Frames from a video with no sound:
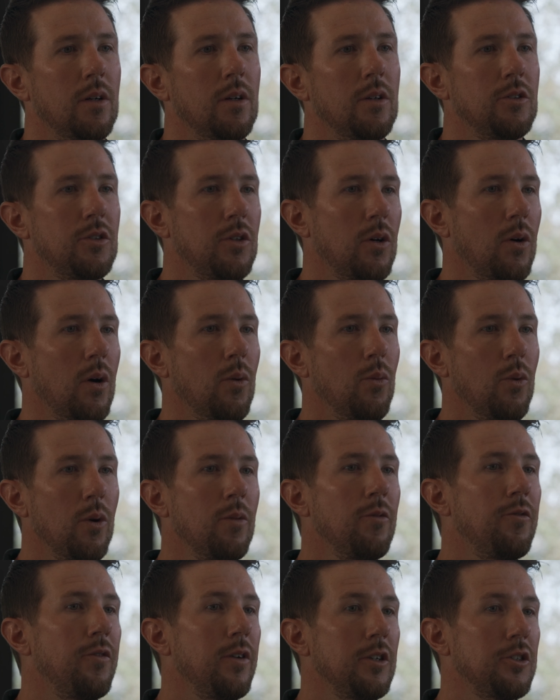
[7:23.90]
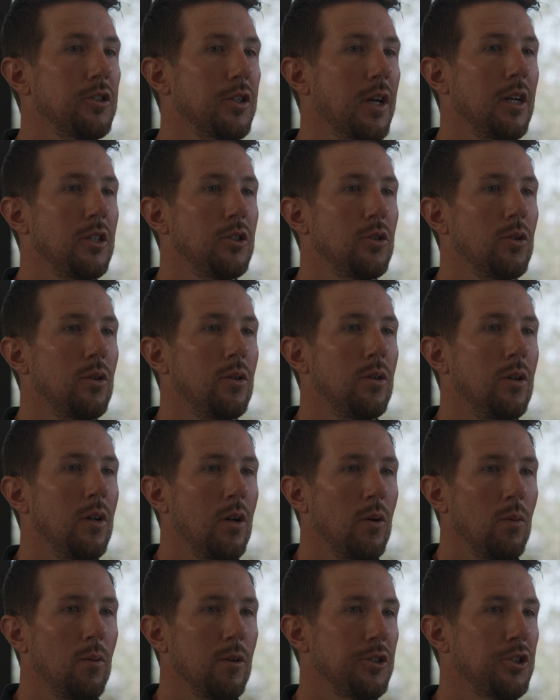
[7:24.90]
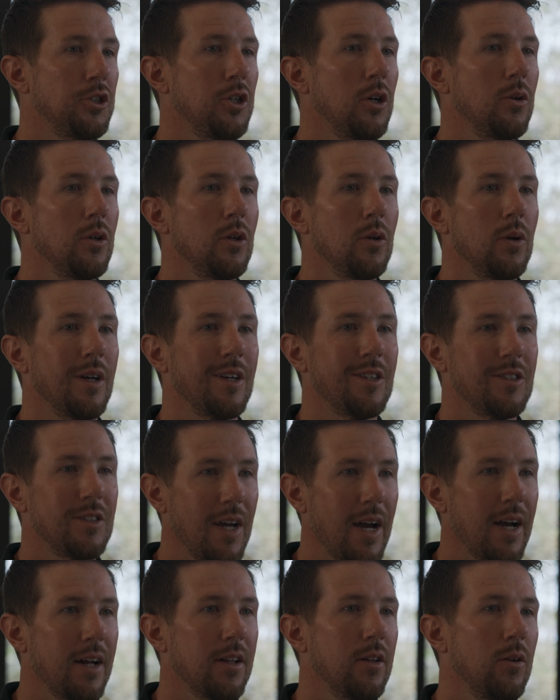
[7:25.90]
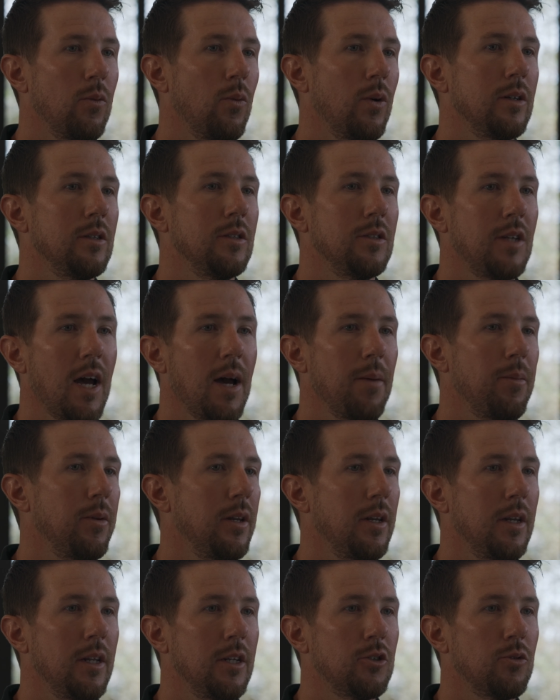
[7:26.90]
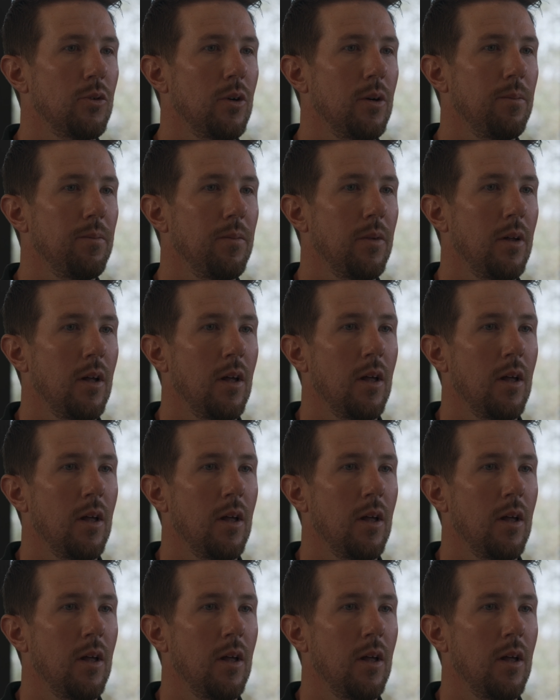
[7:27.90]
So a room finish schedule will show you exactly what is happening in each room.